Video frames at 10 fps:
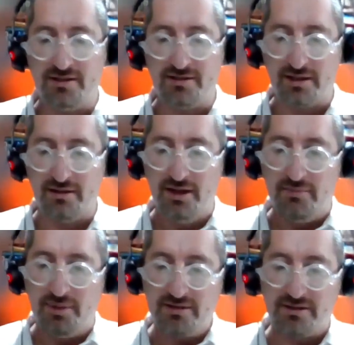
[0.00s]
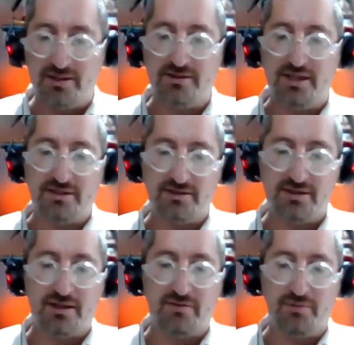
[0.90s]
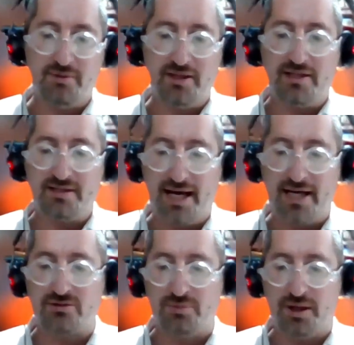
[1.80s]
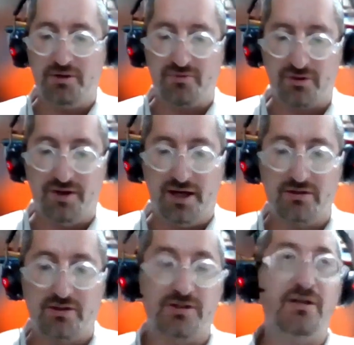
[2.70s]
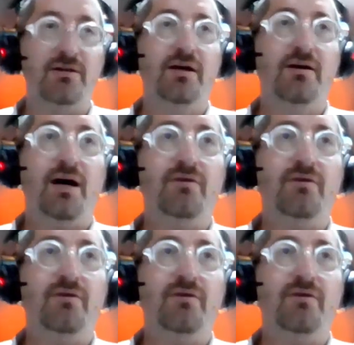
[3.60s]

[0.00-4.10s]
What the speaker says: He said, basically, he says he didn't give the money as actual payment for the value because he didn't,